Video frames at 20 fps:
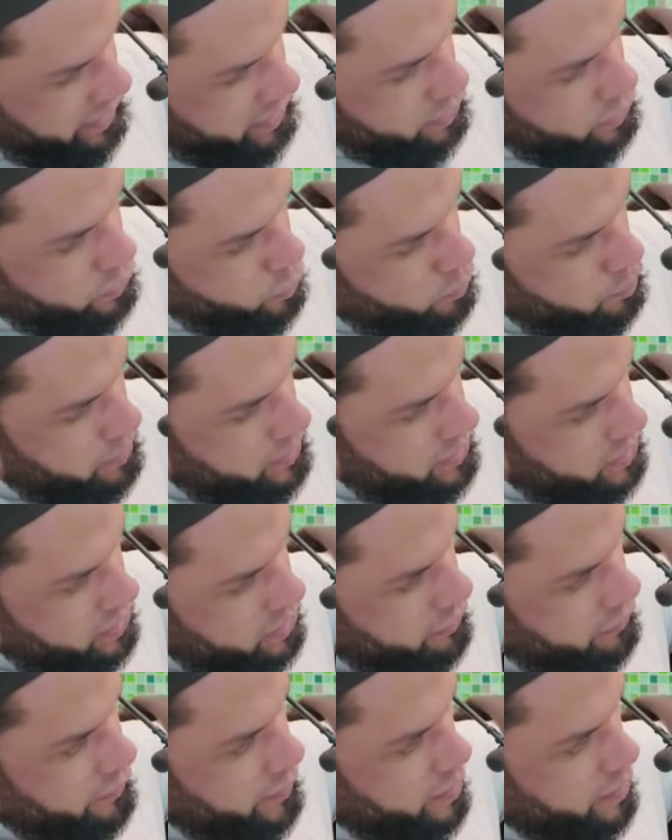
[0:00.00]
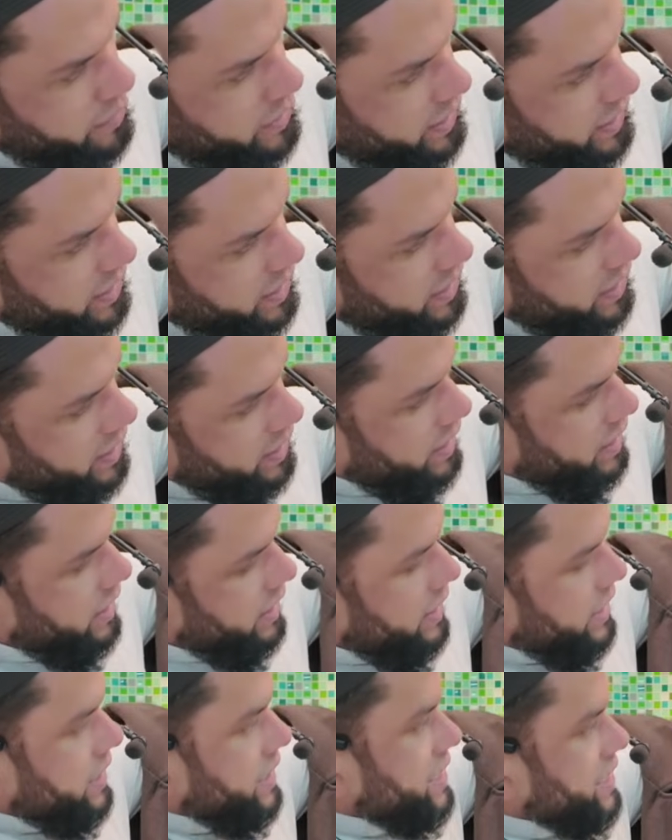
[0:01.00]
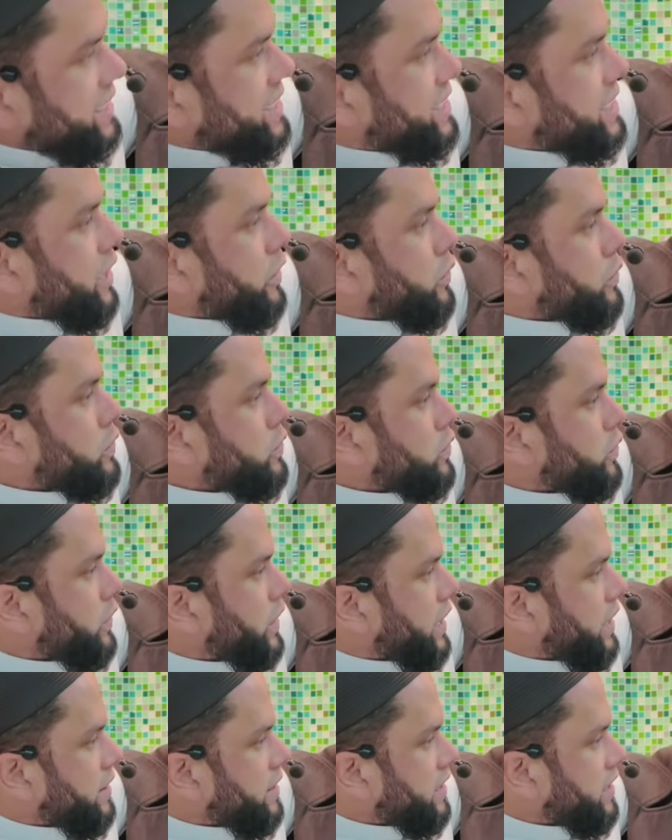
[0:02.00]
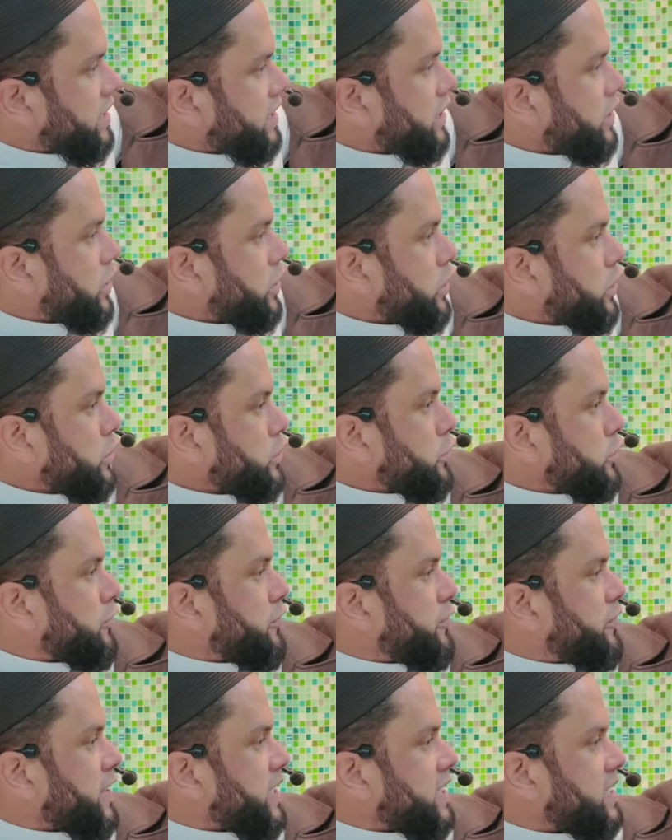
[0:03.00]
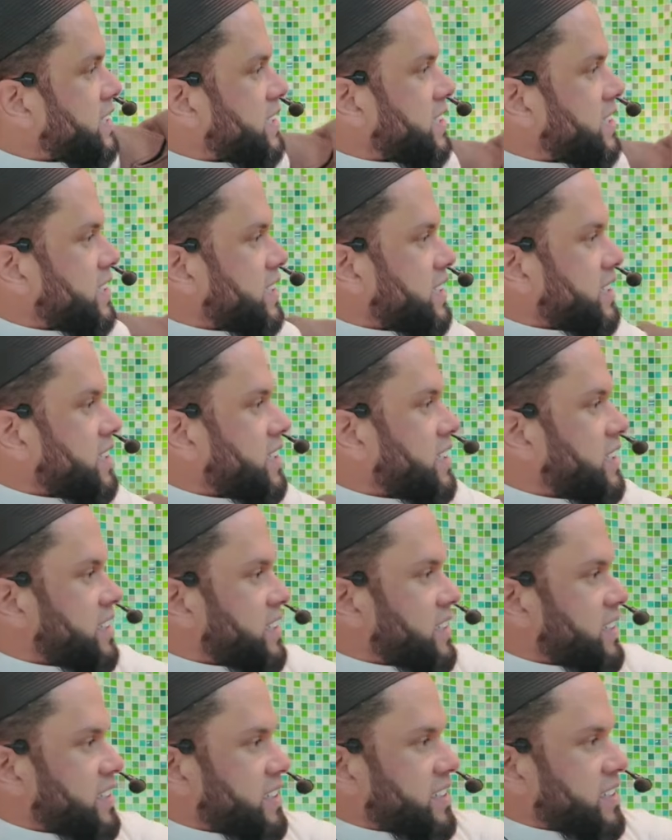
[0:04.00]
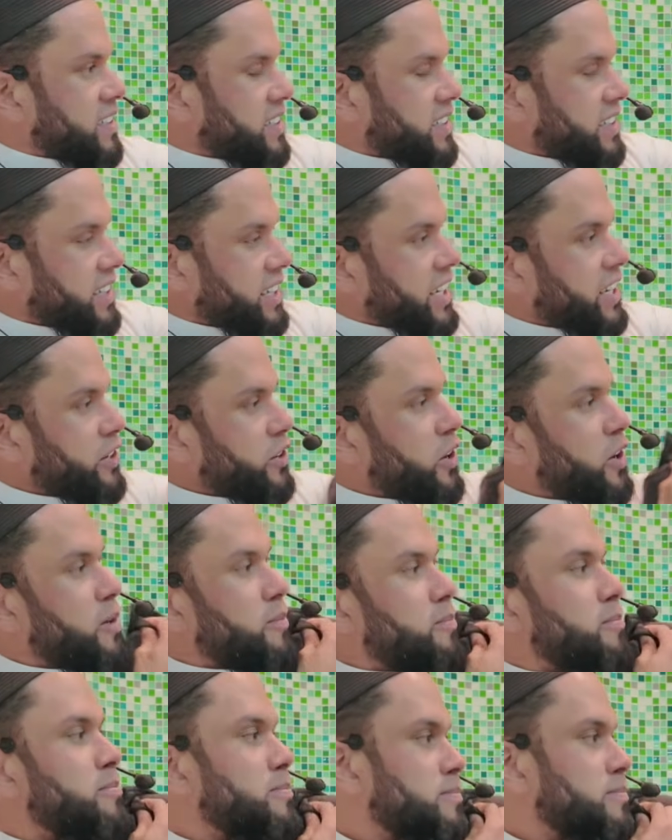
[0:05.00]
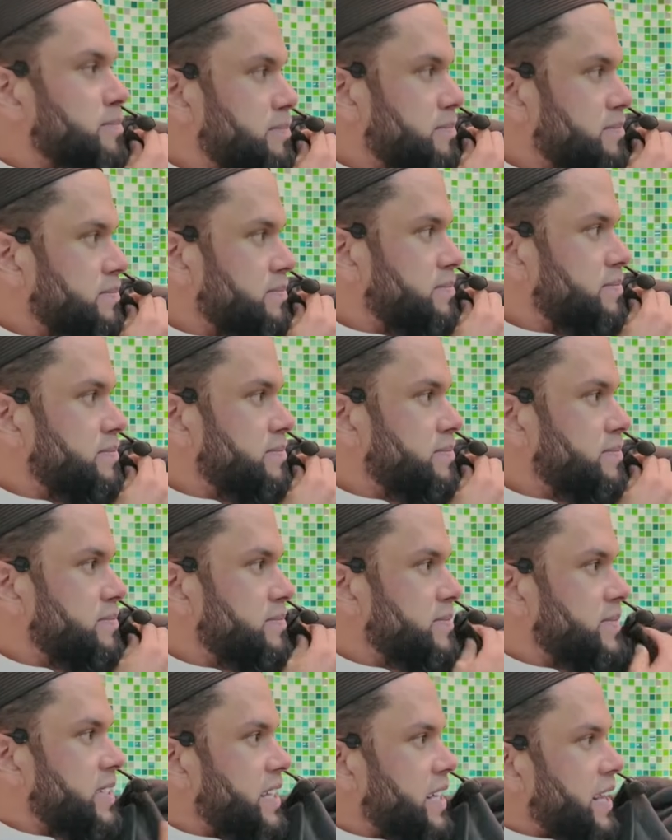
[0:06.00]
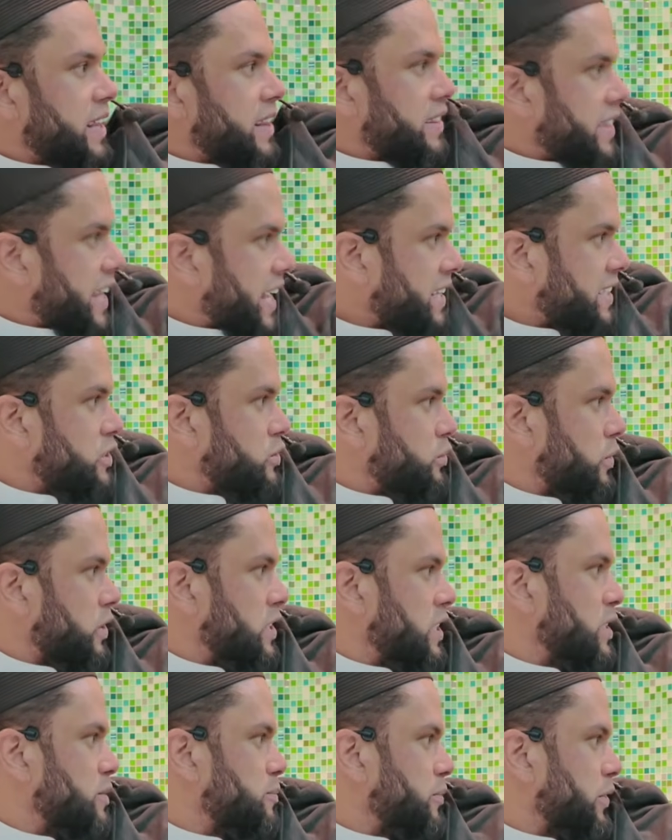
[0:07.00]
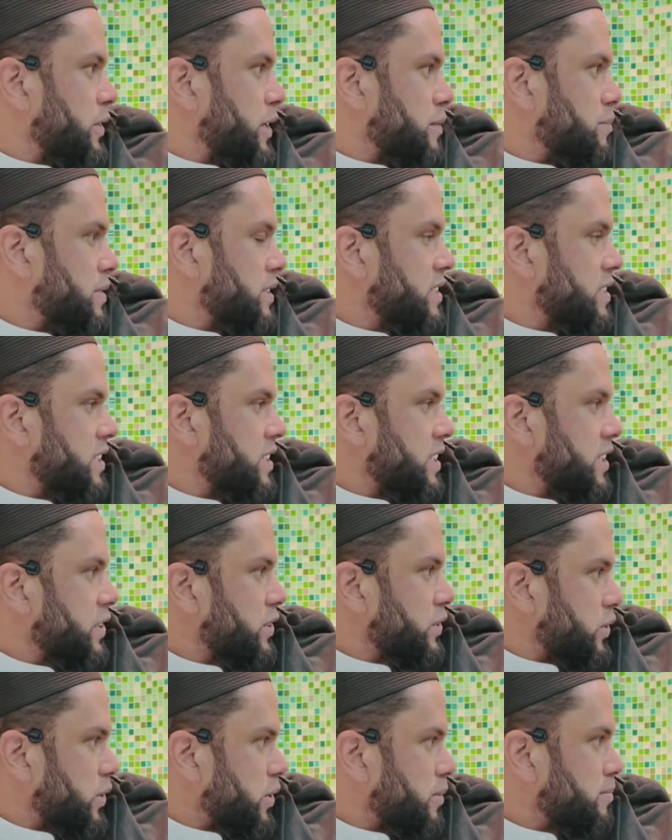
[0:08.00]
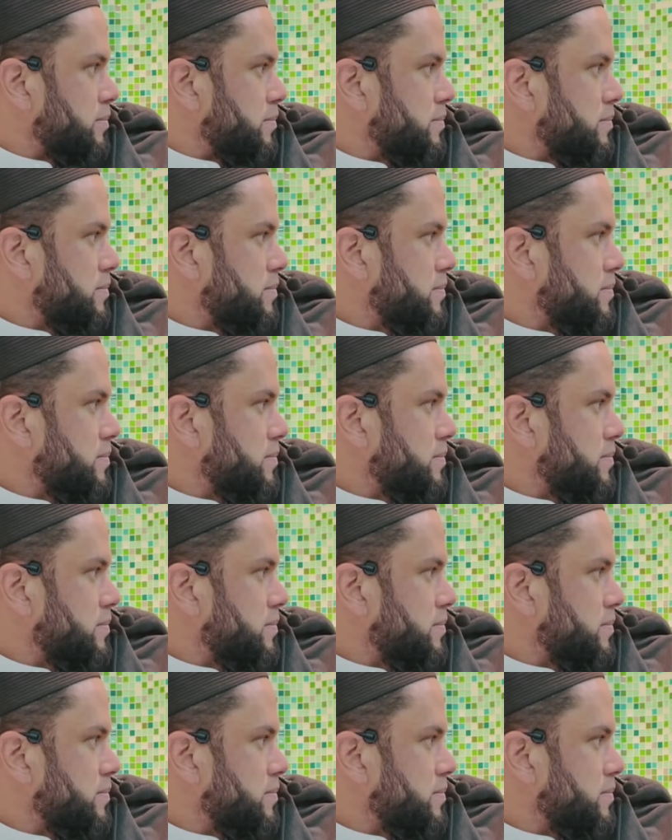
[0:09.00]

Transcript: is two pieces of fabric that is sewn together to fit an arm. That is what is prohibited in ihram.